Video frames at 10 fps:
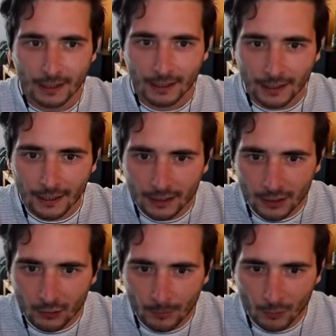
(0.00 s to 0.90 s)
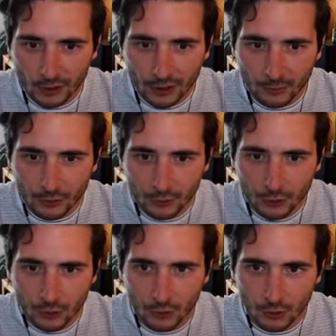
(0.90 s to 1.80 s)
And here I'm only going to
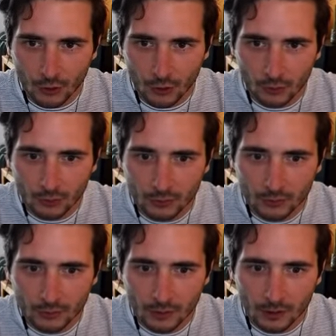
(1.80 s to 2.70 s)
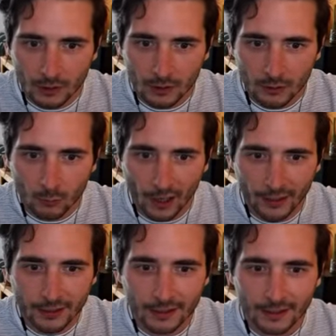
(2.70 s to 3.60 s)
show
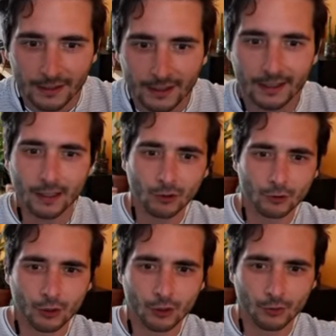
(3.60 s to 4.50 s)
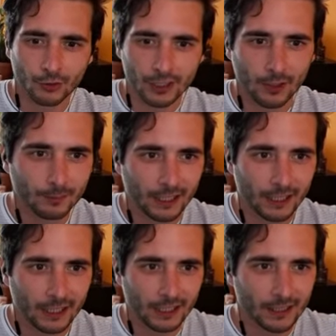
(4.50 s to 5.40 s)
one, and I'm going to show this one because
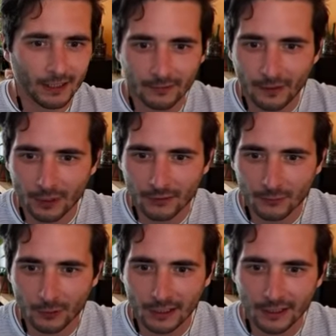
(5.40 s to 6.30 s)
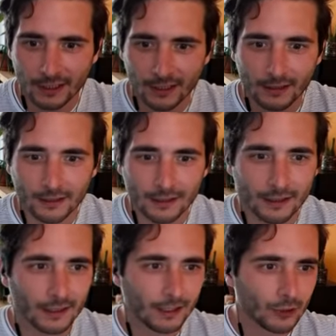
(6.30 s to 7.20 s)
I found it really
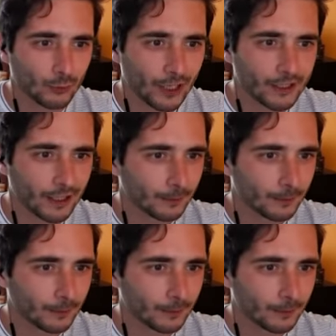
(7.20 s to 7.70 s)
interesting.